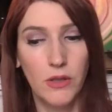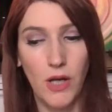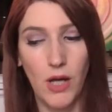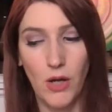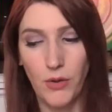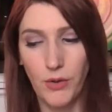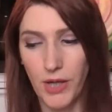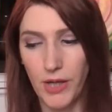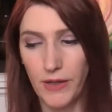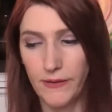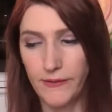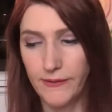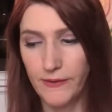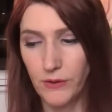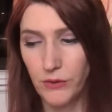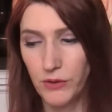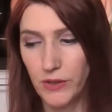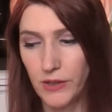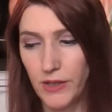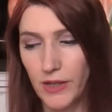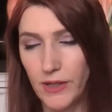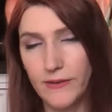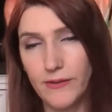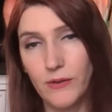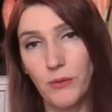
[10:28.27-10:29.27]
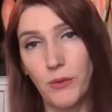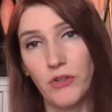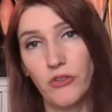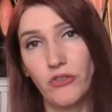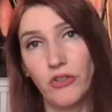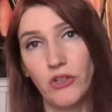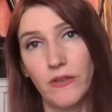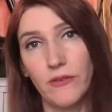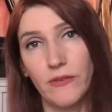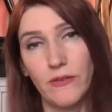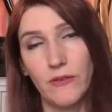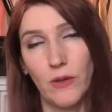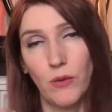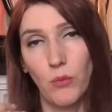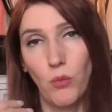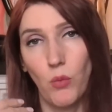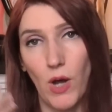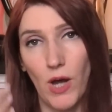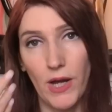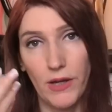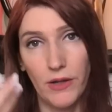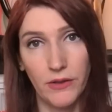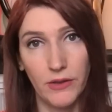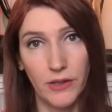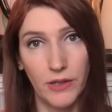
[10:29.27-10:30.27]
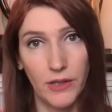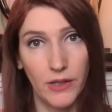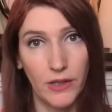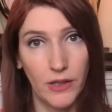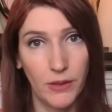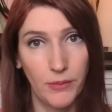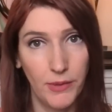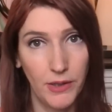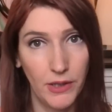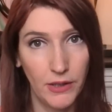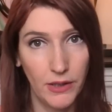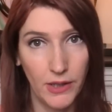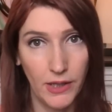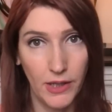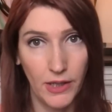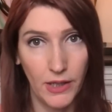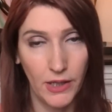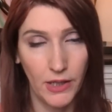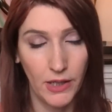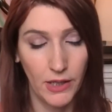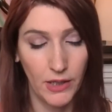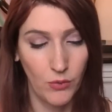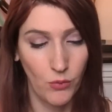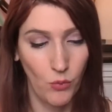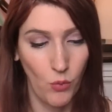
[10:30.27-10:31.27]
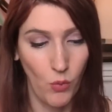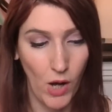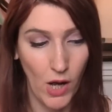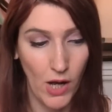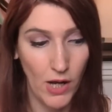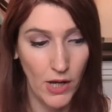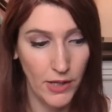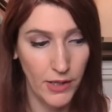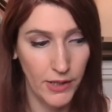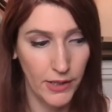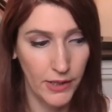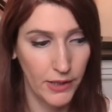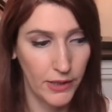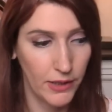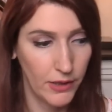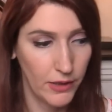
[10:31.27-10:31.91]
Okay, so the next question is then why are they not communicating? Why?